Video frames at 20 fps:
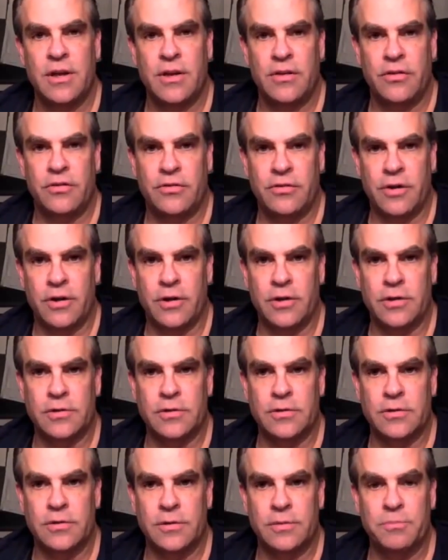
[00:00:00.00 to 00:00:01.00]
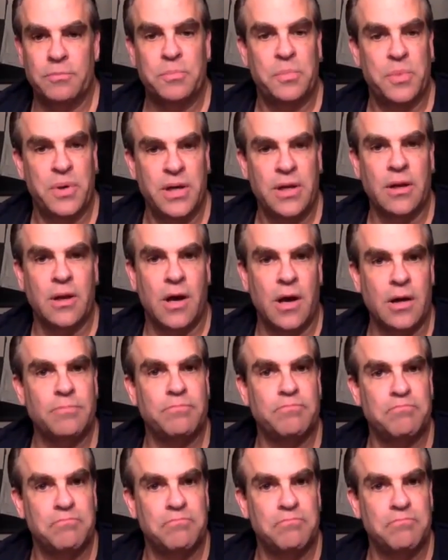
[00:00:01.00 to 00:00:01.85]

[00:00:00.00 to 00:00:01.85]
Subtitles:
So pretty long,